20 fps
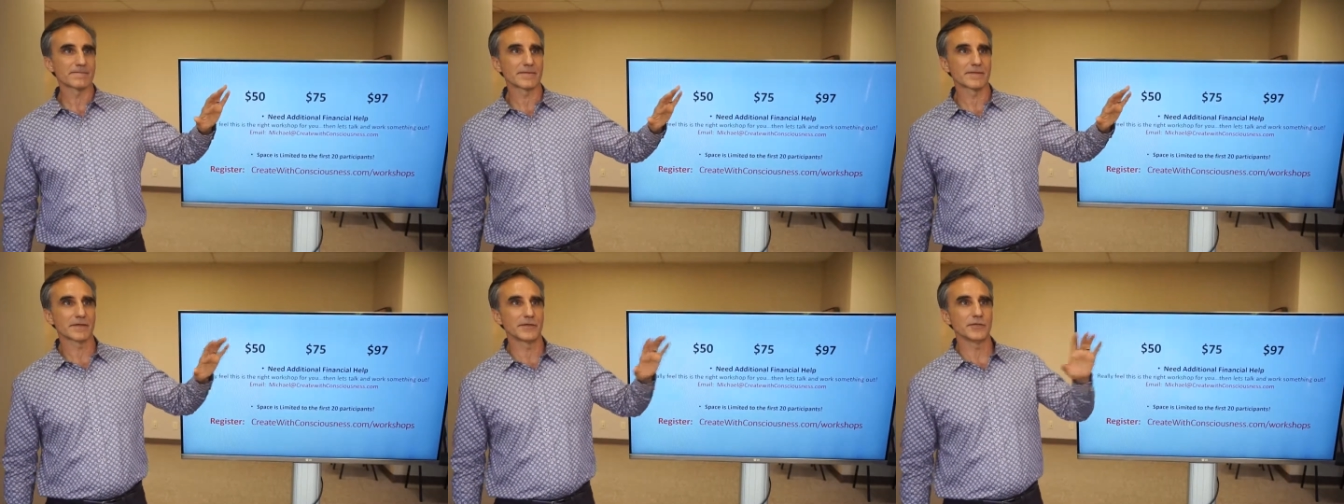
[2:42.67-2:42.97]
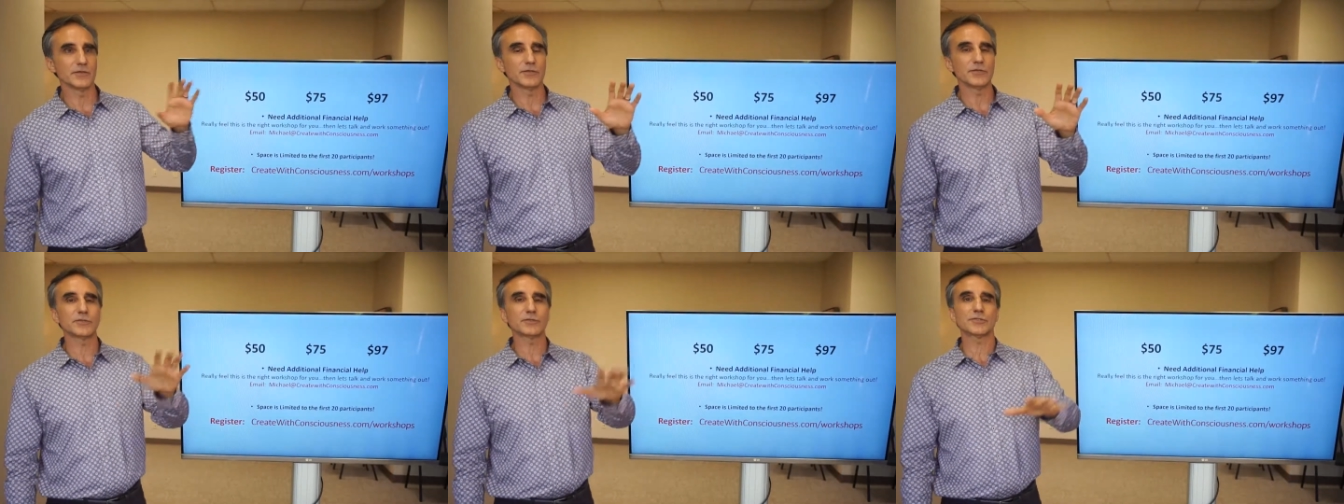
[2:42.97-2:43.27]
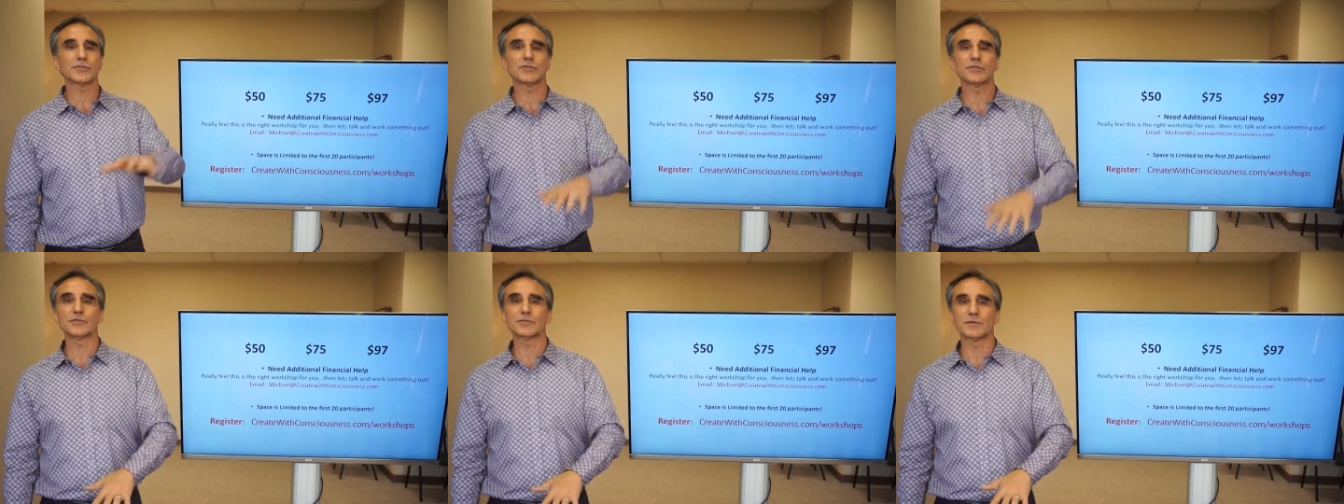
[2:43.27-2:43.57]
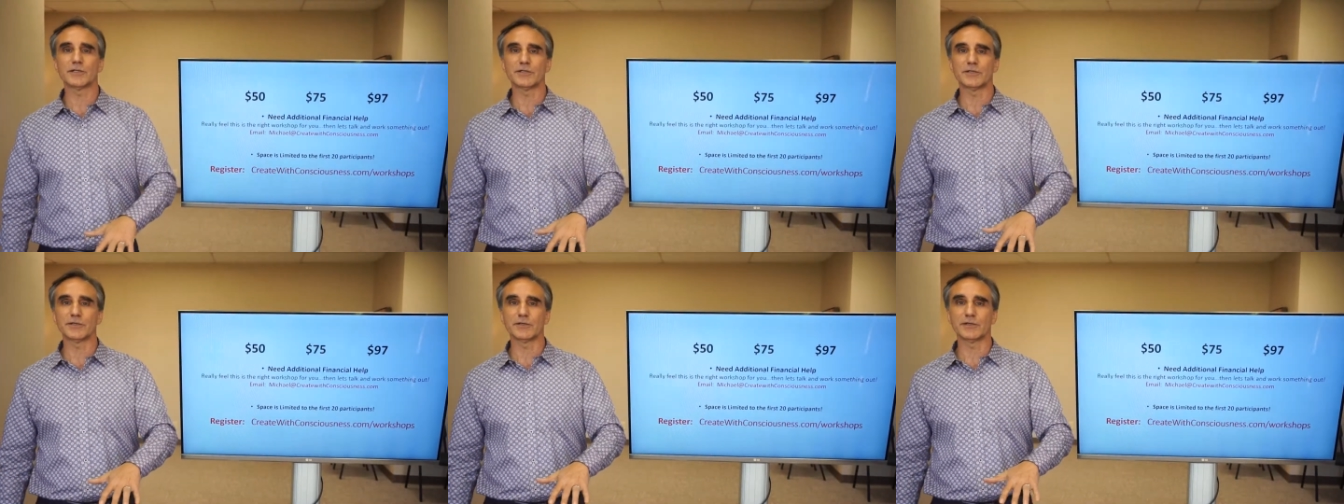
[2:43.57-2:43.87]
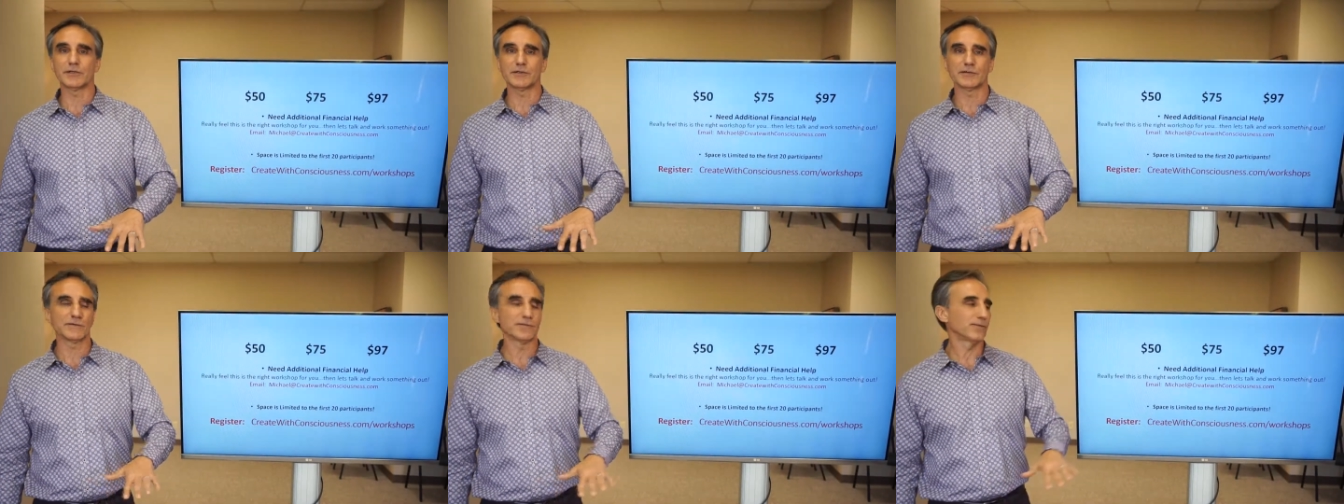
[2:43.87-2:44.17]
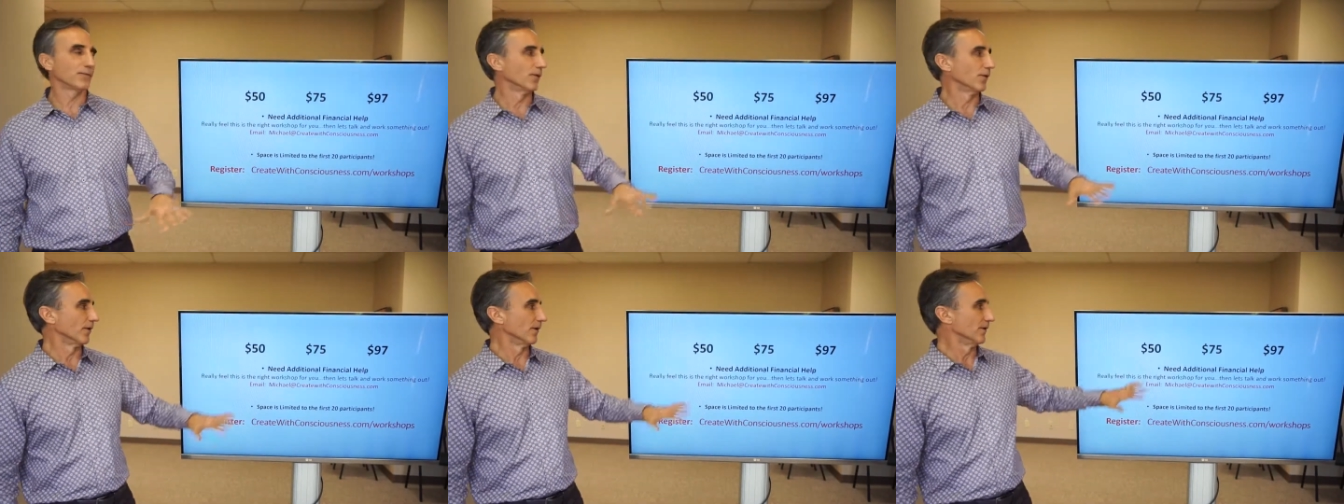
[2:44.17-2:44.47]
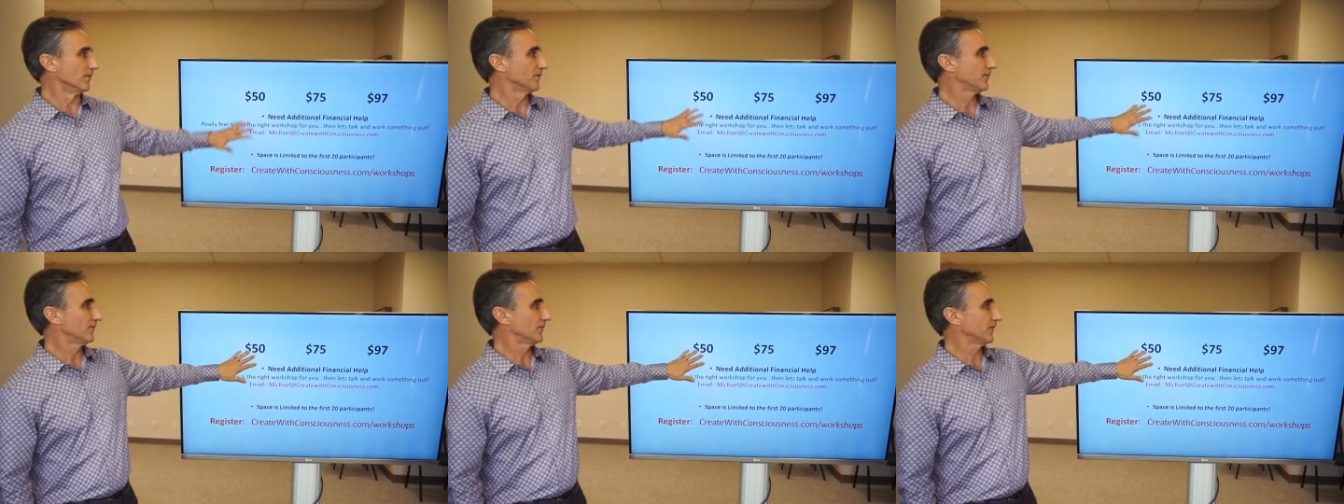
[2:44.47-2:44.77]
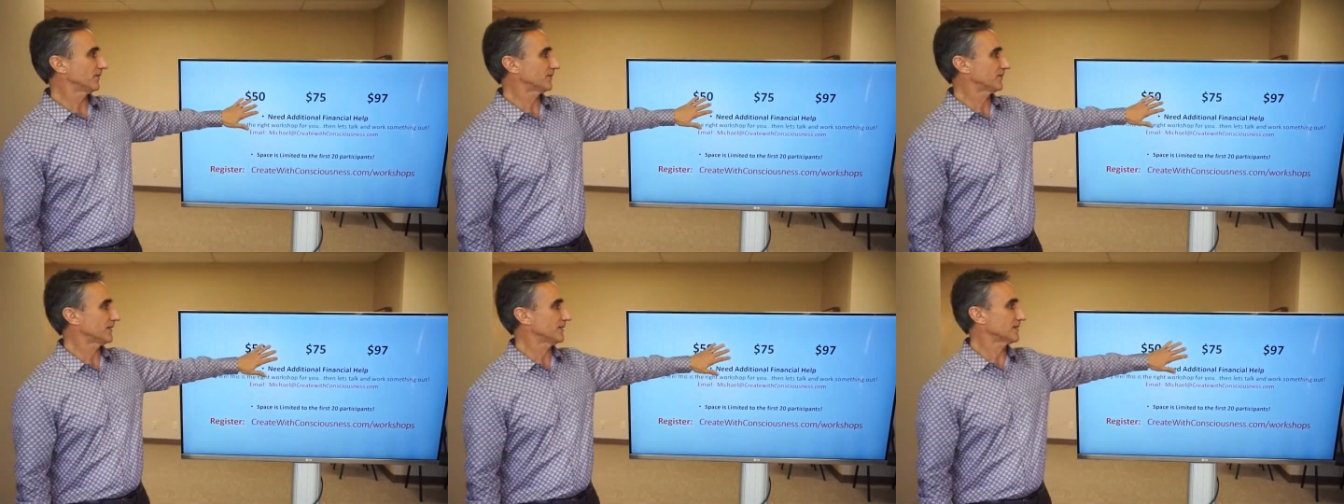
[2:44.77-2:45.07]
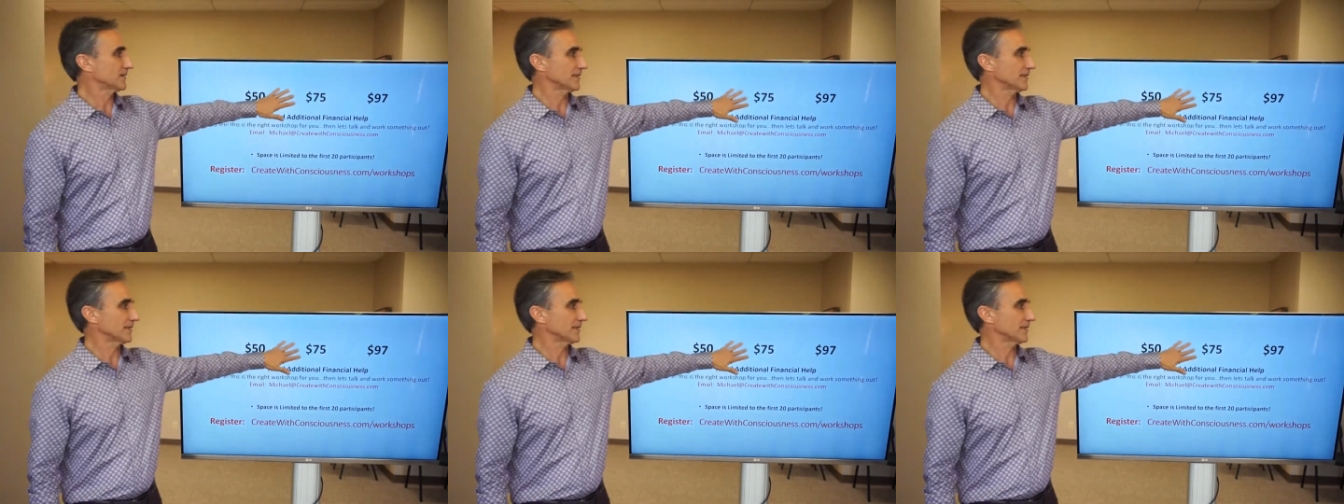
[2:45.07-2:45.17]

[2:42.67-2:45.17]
You choose what you could afford, 50,